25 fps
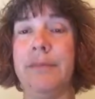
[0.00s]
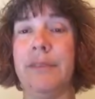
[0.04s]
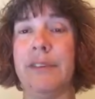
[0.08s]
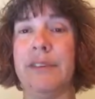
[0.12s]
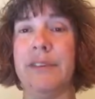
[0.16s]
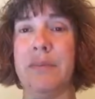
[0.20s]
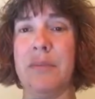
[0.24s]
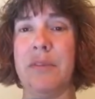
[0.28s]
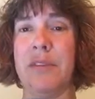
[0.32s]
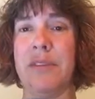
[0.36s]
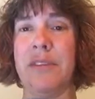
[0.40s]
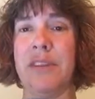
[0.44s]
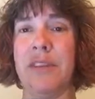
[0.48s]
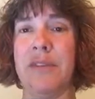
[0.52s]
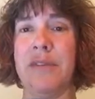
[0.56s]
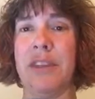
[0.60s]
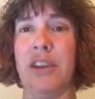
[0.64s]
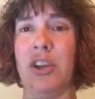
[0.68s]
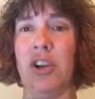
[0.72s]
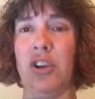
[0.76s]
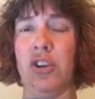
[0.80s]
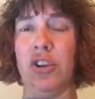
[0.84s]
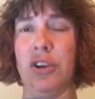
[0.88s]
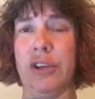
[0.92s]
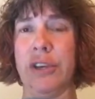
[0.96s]
some of the stuff
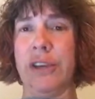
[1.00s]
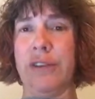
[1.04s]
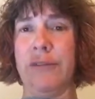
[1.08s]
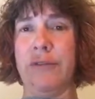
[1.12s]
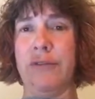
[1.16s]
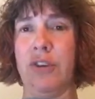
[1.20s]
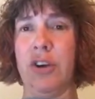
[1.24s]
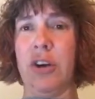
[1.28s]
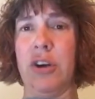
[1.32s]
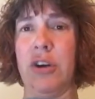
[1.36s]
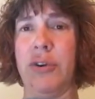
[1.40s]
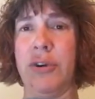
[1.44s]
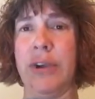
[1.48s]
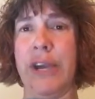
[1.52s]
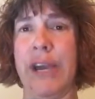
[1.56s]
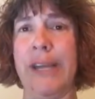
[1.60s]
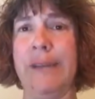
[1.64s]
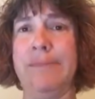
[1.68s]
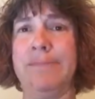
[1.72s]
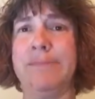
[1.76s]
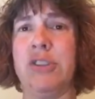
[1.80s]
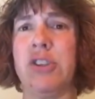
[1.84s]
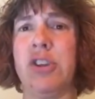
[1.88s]
that you're looking for, okay?